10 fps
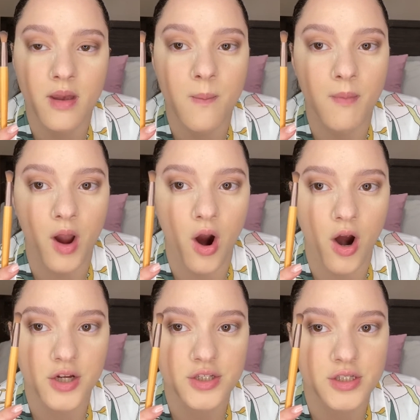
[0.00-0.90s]
my
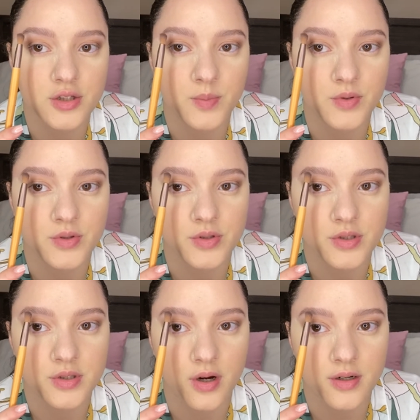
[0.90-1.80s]
arch is supposed to
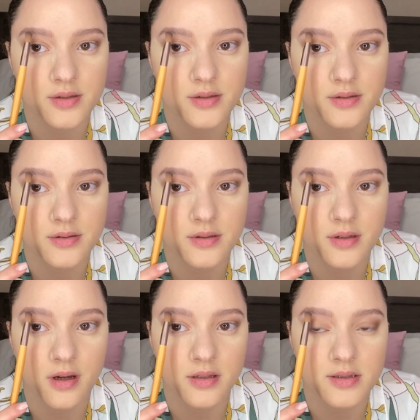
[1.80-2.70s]
start.
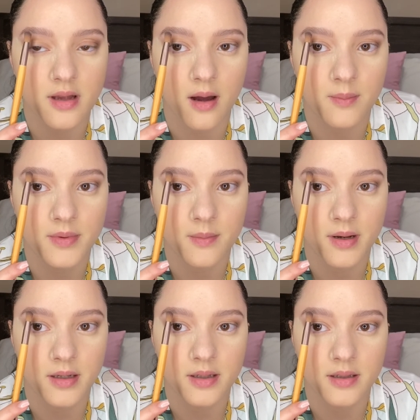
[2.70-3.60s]
I stop the
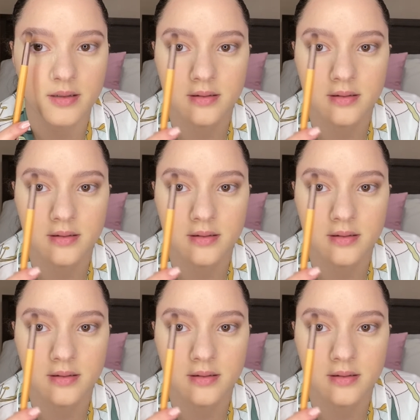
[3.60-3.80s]
blending.